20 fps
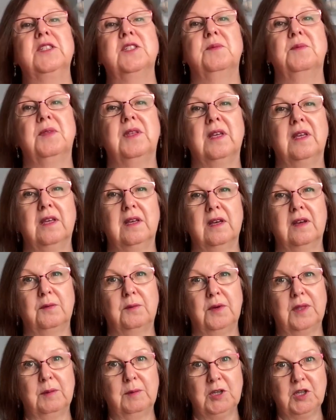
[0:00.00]
something
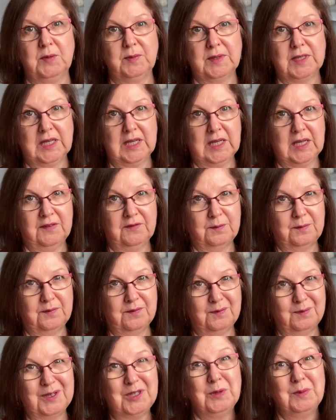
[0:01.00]
with a Bishop
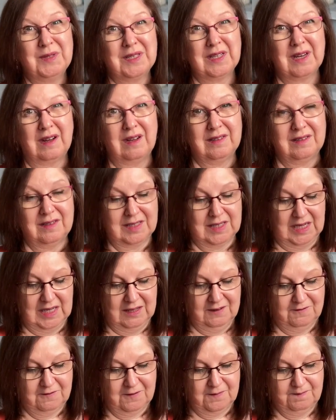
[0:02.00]
style
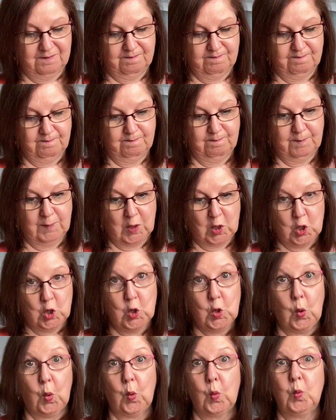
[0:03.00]
sleeve.
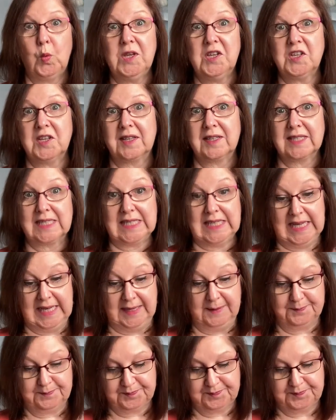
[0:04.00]
We shall see.